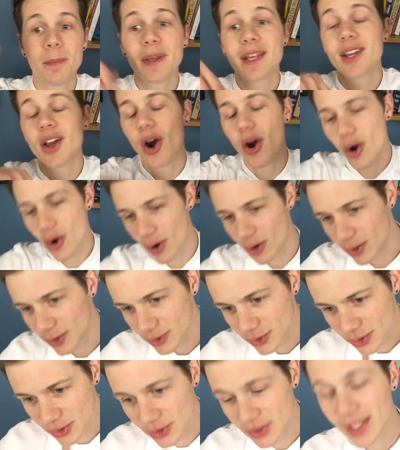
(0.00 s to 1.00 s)

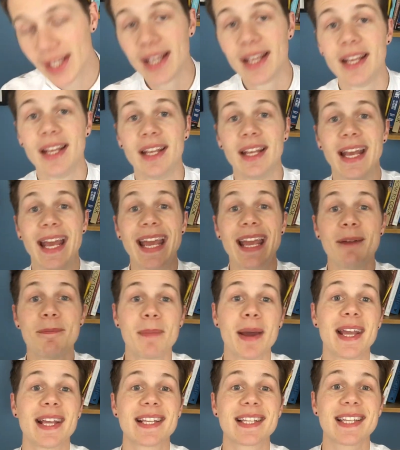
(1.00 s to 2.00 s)
because it
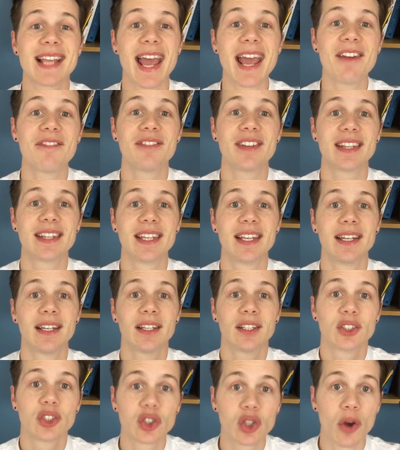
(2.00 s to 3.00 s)
makes everything
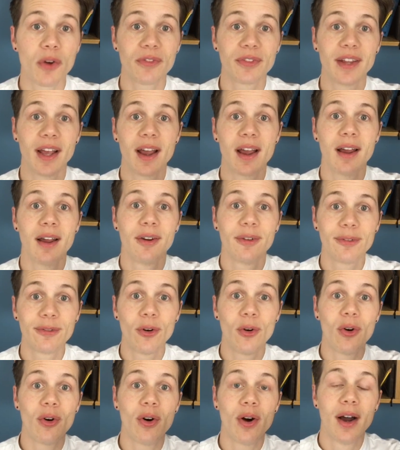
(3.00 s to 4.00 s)
softer
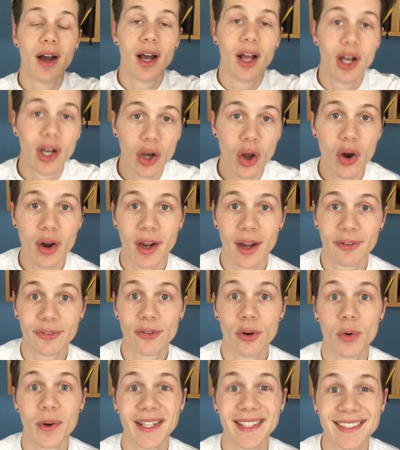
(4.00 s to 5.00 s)
for longer.
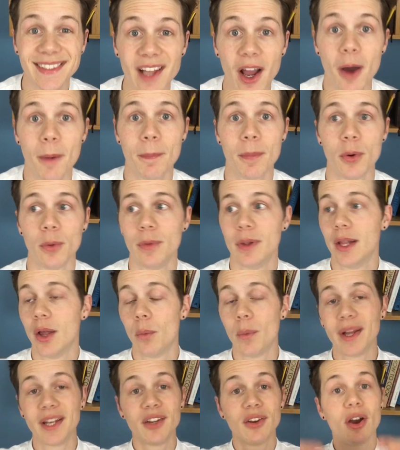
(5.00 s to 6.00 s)
For example,
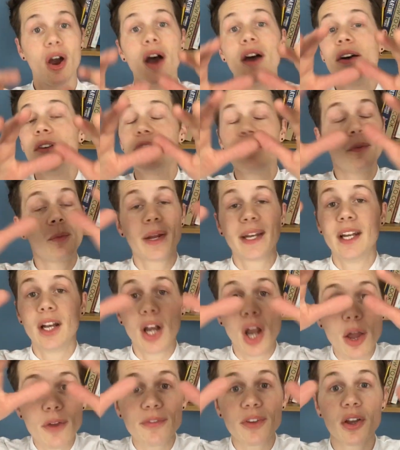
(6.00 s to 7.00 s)
when your
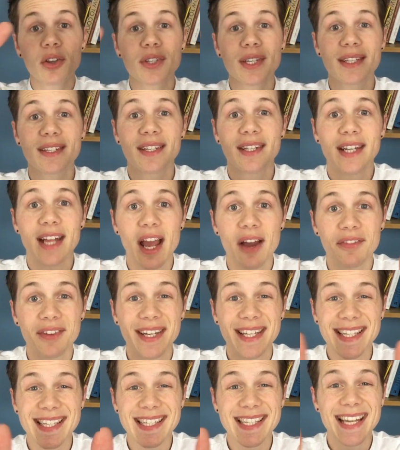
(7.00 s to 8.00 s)
loaf goes into the
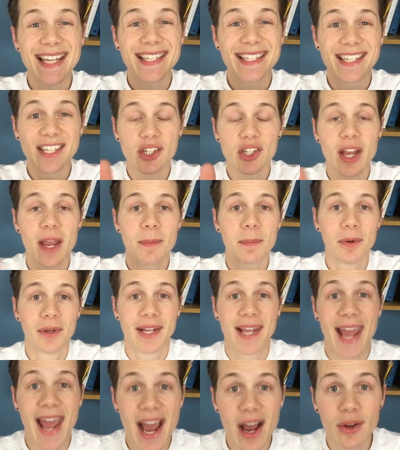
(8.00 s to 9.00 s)
oven, it sets its shape on
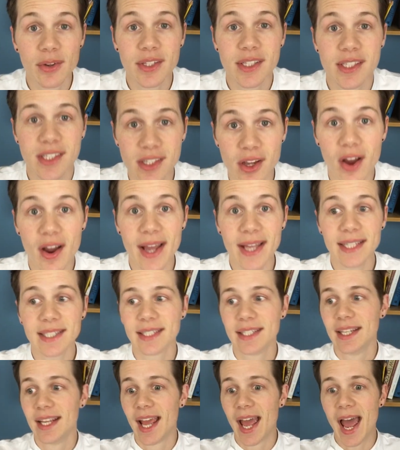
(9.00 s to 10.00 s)
the outside
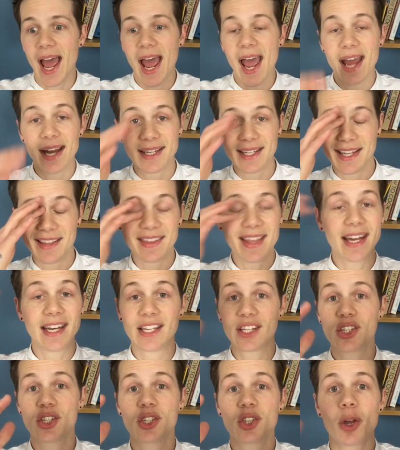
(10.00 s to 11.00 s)
and then
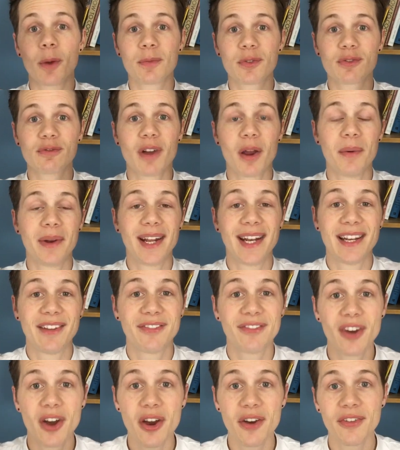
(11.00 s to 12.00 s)
it stops growing any
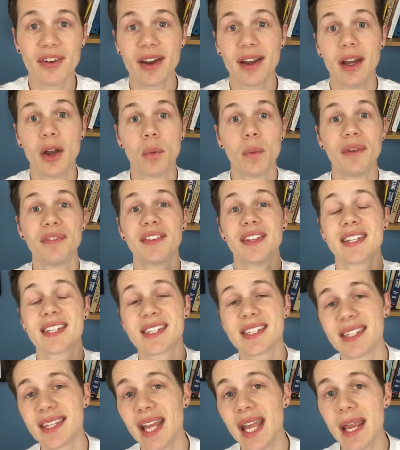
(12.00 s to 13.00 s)
further. With the
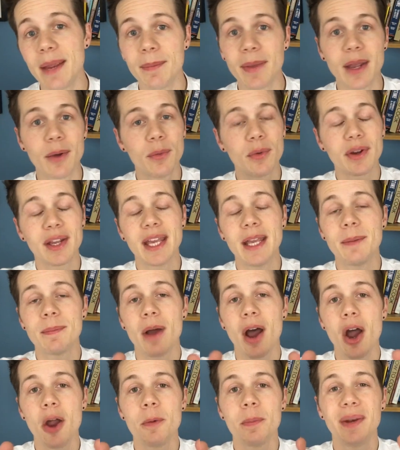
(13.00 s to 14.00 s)
steam, it will
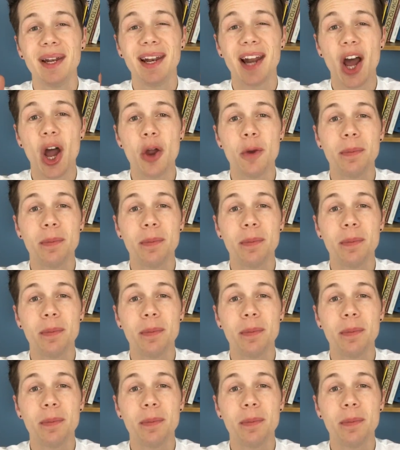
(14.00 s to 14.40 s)
keep opening